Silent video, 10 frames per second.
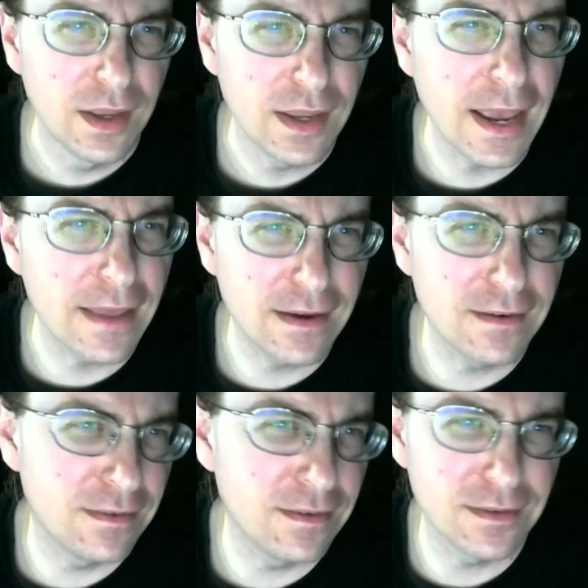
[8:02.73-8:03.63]
Yeah, they
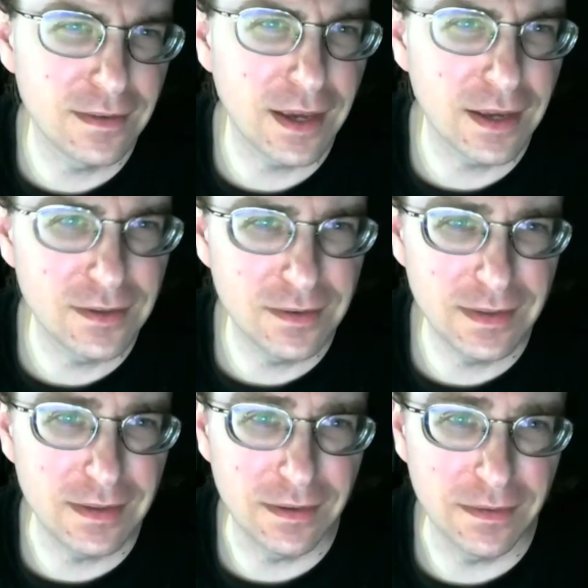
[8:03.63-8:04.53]
those are the guys who did
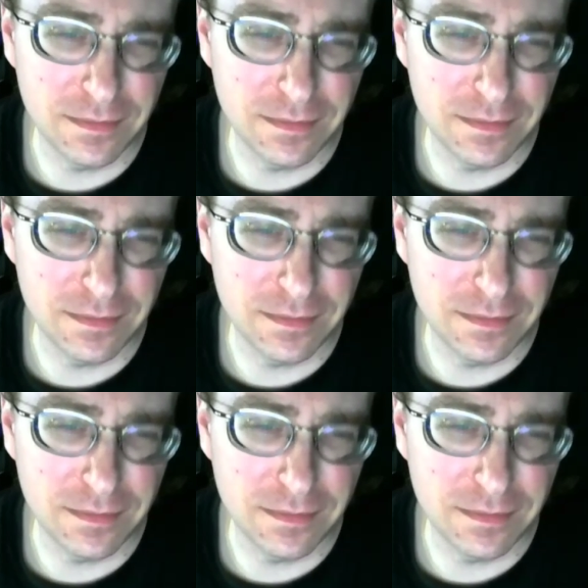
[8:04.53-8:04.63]
the